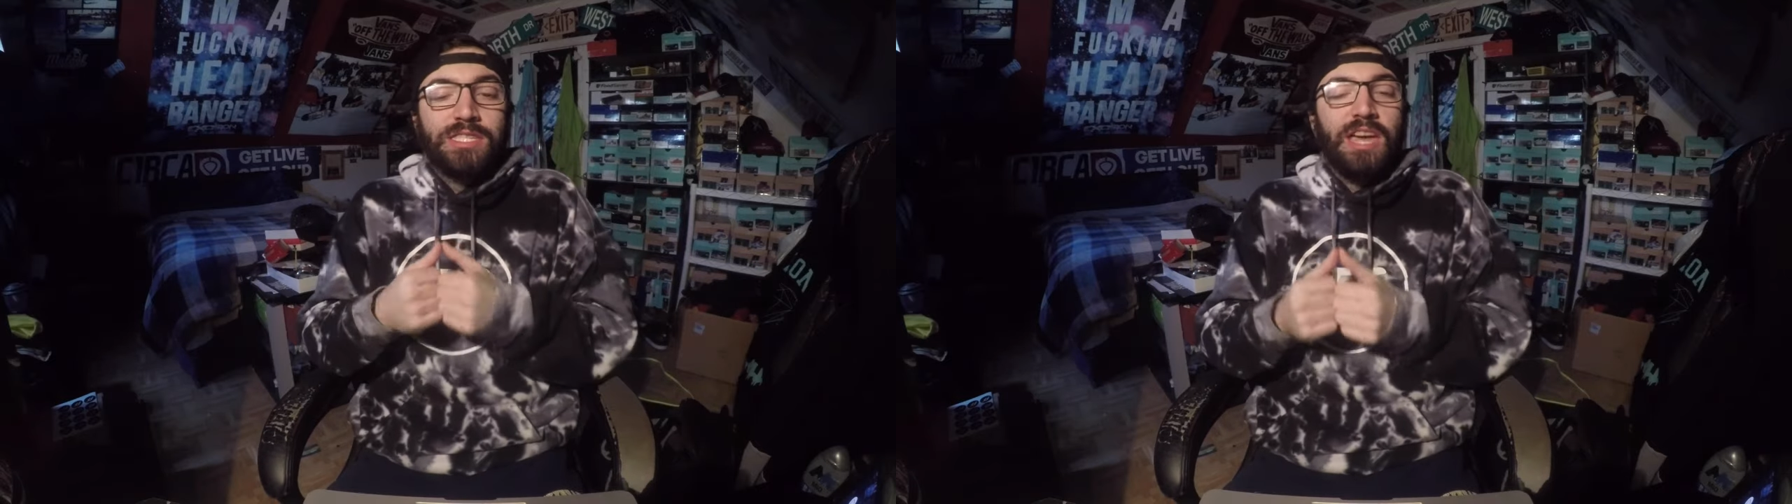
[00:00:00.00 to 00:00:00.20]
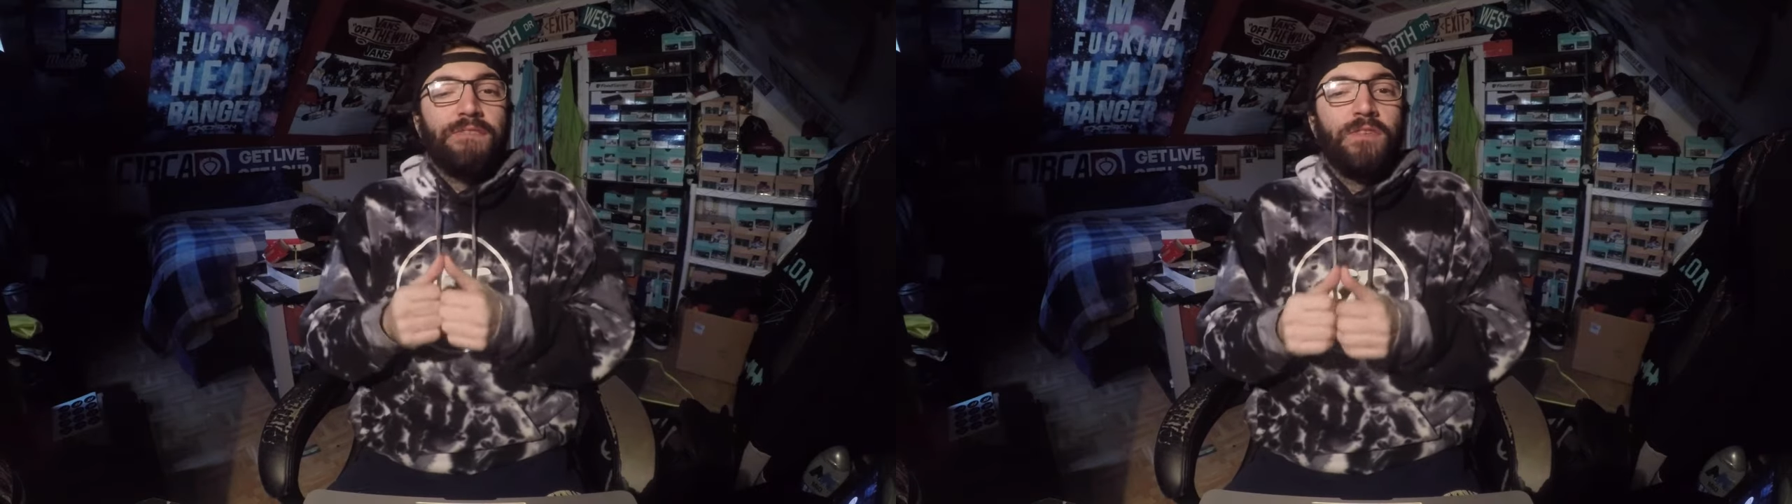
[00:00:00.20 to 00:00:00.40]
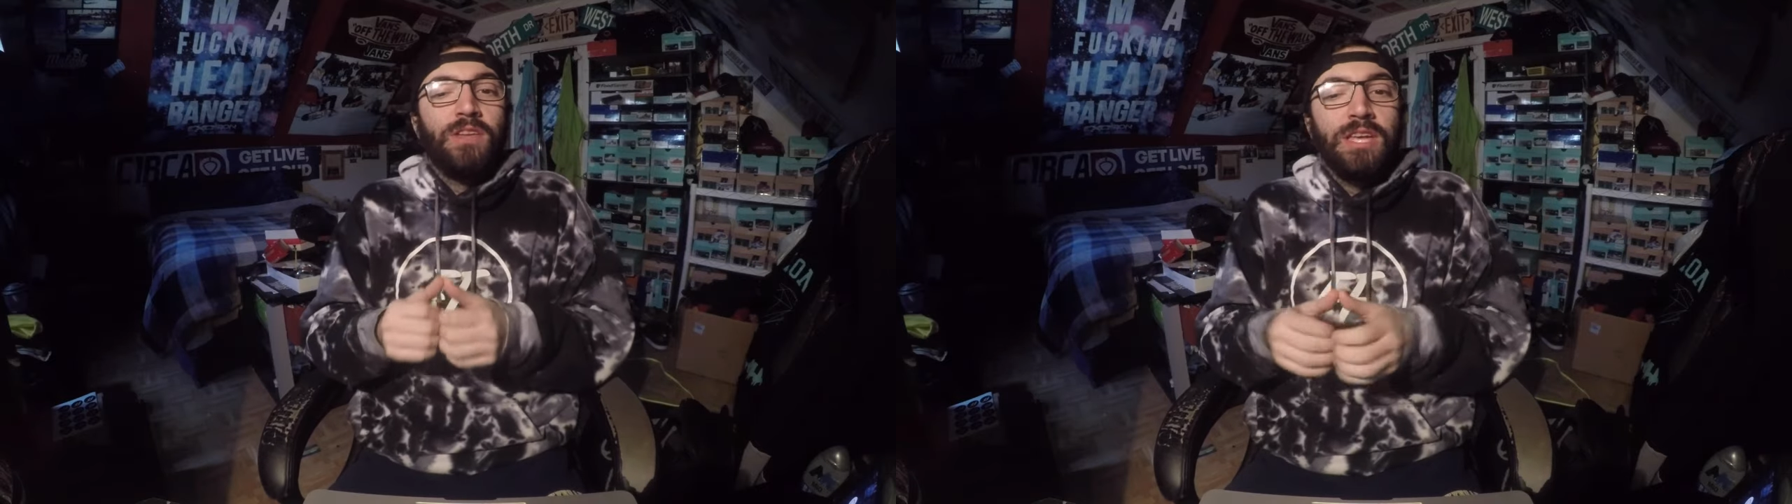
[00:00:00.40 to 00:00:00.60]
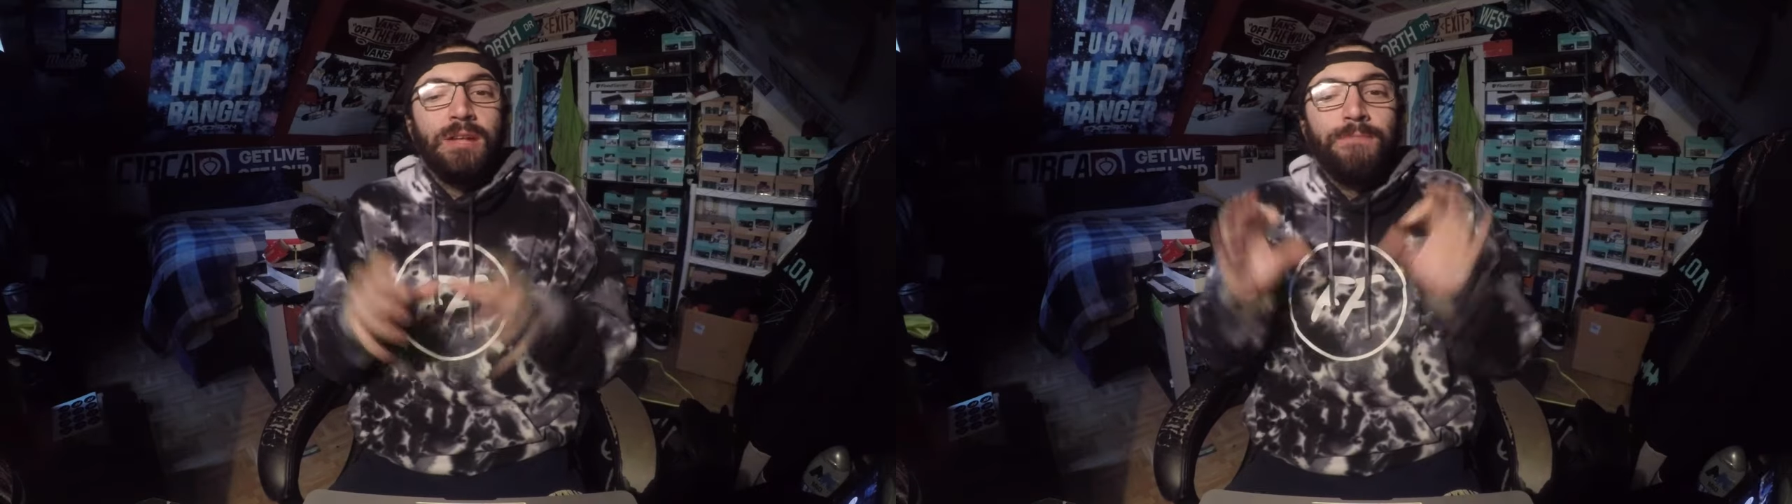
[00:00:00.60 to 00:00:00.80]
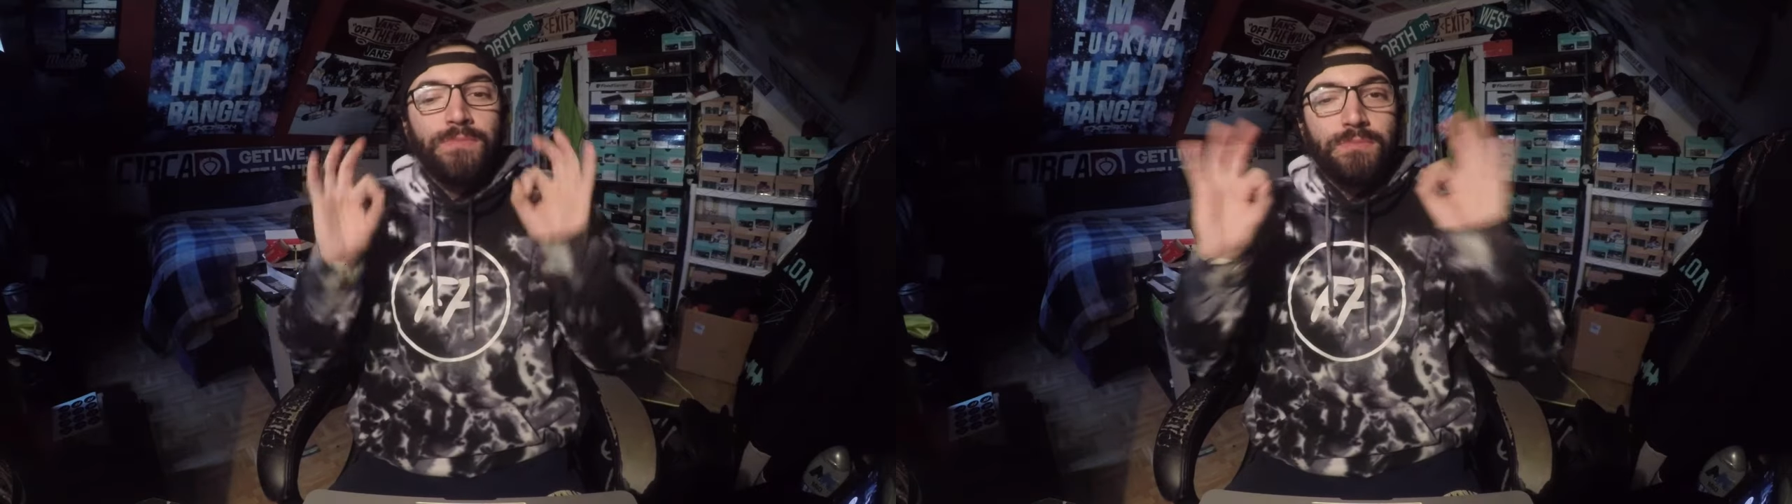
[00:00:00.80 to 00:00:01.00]
definitely
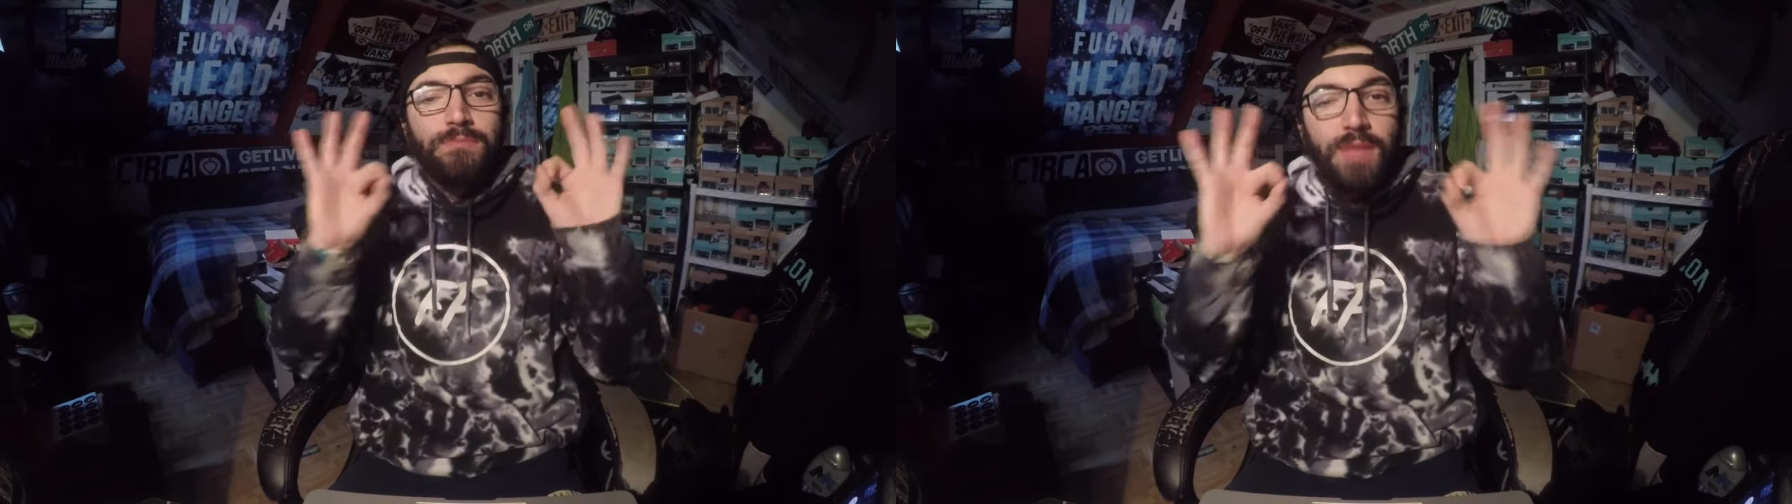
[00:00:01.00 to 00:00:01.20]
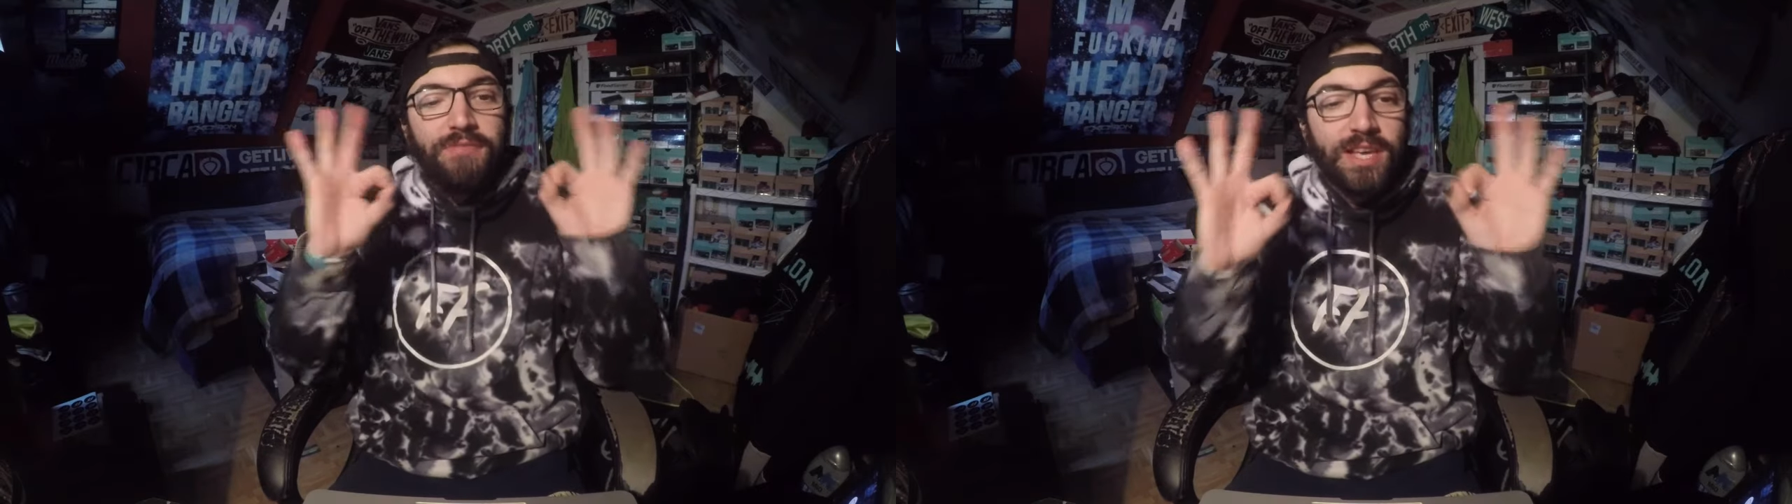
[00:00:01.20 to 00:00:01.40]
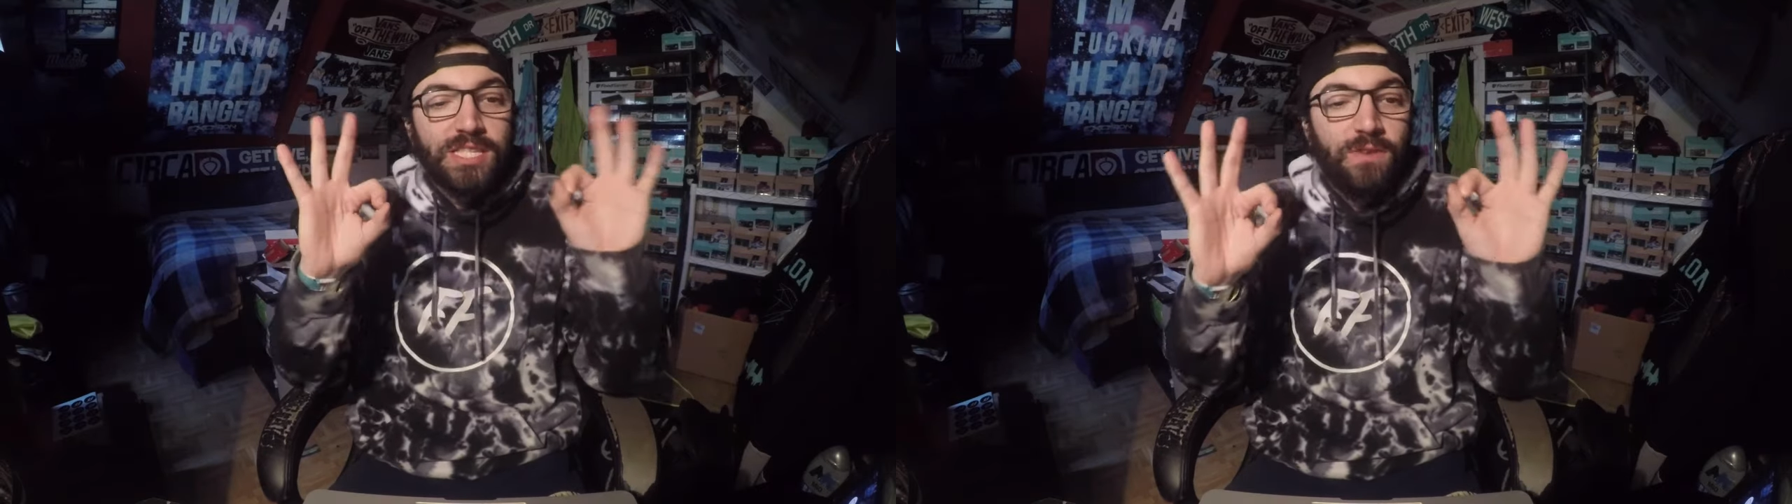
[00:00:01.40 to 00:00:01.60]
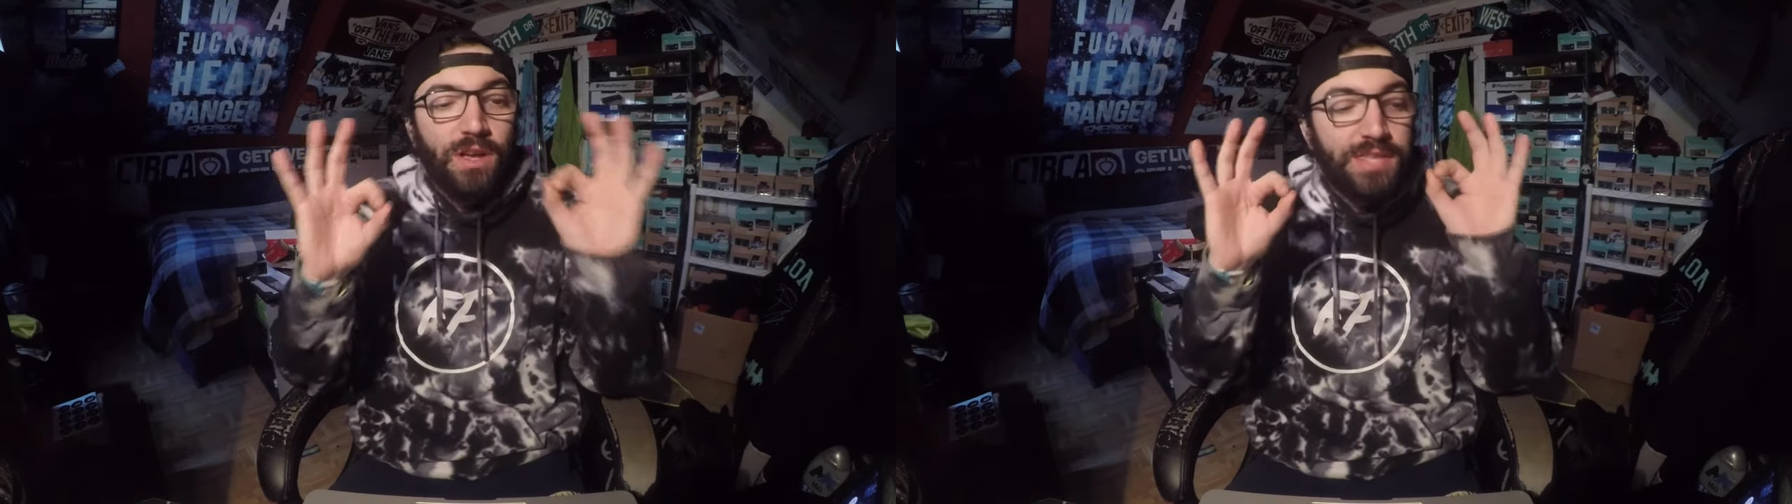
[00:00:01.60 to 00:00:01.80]
a festival.